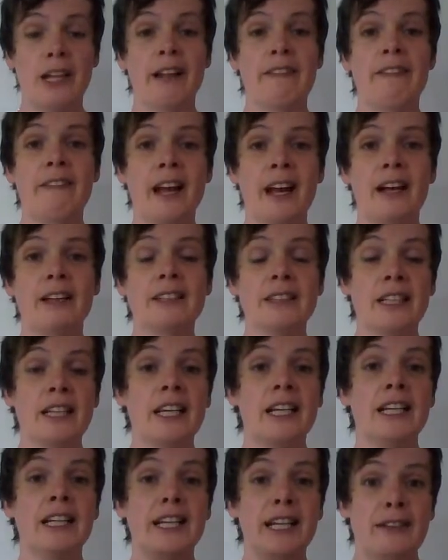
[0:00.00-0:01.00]
And that
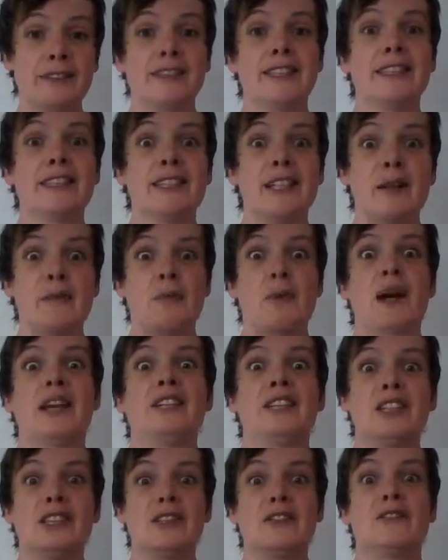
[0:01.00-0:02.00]
gives us an
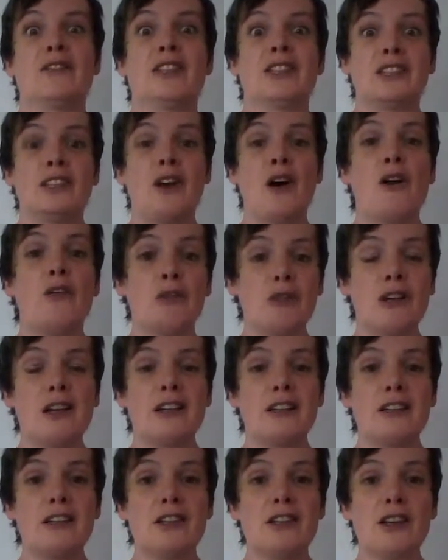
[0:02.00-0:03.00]
impression of the sort of
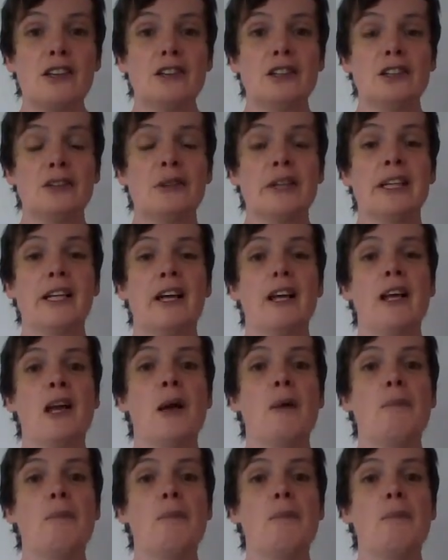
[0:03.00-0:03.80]
work that you're doing,